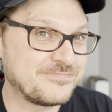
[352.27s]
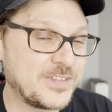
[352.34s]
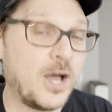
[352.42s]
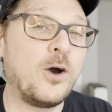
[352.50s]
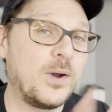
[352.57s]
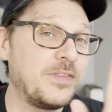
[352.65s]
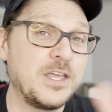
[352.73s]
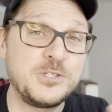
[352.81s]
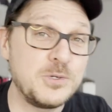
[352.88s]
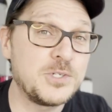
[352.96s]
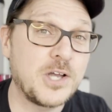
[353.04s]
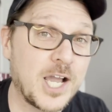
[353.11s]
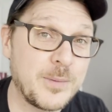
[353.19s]
Oh, and they
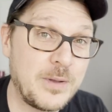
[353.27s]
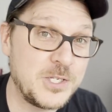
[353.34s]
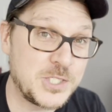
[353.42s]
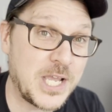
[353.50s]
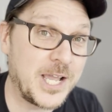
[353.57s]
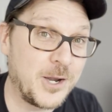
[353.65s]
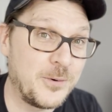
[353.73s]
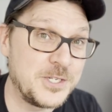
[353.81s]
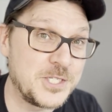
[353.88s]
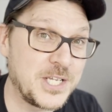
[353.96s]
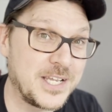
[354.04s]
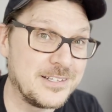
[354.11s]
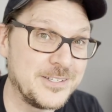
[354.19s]
do talk about Django
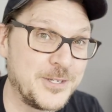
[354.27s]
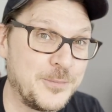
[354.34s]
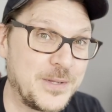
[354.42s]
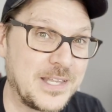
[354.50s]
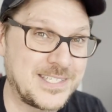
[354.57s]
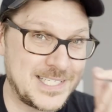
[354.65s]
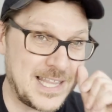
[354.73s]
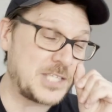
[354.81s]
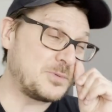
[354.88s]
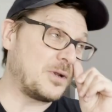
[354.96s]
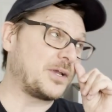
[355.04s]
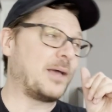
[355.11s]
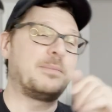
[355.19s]
Unchained a little bit. See, that's
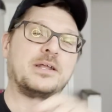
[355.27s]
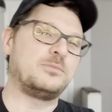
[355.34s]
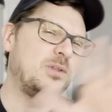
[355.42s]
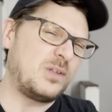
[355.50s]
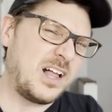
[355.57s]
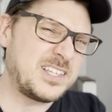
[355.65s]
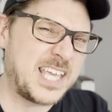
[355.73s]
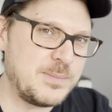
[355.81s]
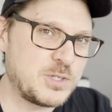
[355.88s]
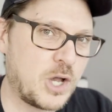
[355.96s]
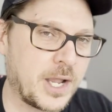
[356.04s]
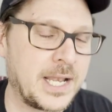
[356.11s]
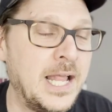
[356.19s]
what, okay, but I'll keep
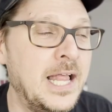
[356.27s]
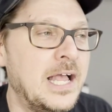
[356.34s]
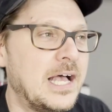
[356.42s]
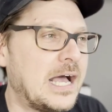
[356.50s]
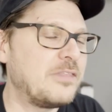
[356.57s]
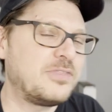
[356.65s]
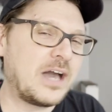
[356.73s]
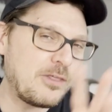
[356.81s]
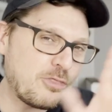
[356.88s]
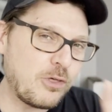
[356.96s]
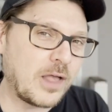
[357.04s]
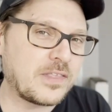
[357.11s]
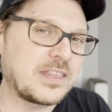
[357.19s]
talking. I
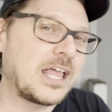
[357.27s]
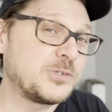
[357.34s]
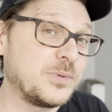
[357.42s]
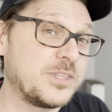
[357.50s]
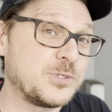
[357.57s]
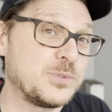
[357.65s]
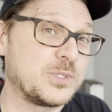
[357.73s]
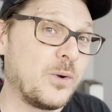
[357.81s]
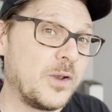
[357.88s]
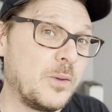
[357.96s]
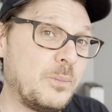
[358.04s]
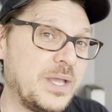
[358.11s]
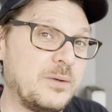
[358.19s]
thought that that's what this was
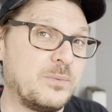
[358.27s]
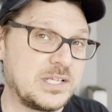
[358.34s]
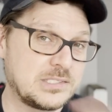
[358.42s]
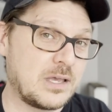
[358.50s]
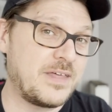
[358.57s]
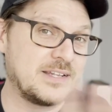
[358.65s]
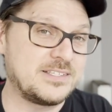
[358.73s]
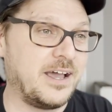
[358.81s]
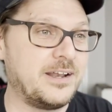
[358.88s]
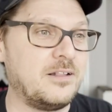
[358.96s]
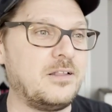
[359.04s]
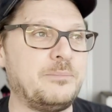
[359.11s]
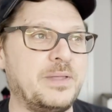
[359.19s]
going to be. When I saw that
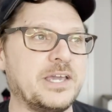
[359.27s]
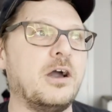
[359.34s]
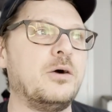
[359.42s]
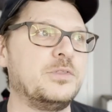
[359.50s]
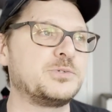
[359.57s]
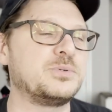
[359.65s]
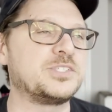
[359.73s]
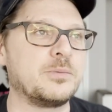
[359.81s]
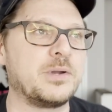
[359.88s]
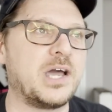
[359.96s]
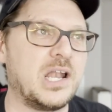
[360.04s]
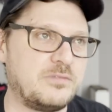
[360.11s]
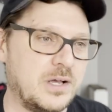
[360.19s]
title, I'm like, oh, this was some
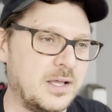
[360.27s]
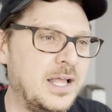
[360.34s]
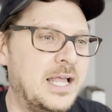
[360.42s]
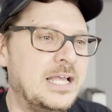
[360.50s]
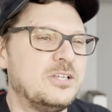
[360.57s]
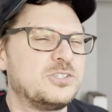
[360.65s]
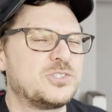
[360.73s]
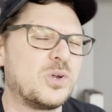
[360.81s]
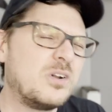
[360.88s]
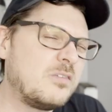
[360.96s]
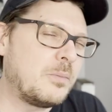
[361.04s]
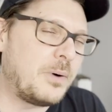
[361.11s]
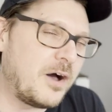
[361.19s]
kind of a,
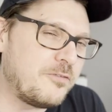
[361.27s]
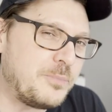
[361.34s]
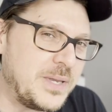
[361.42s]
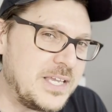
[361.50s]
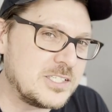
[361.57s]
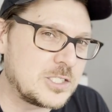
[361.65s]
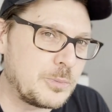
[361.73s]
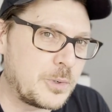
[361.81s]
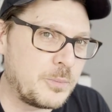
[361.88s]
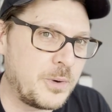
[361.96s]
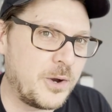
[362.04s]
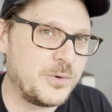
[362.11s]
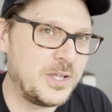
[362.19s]
sort of a puff piece to
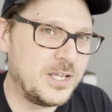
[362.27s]
promote